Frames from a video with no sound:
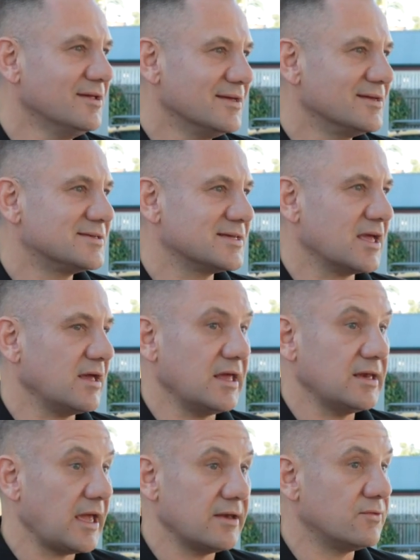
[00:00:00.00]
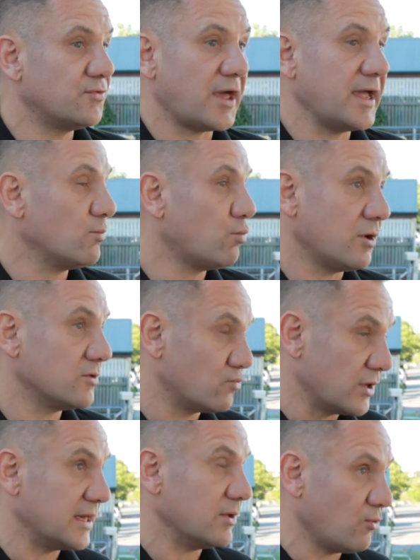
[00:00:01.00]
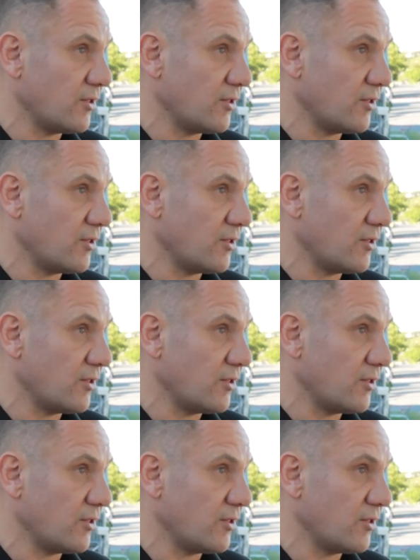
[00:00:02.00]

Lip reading: I actually fell into real estate by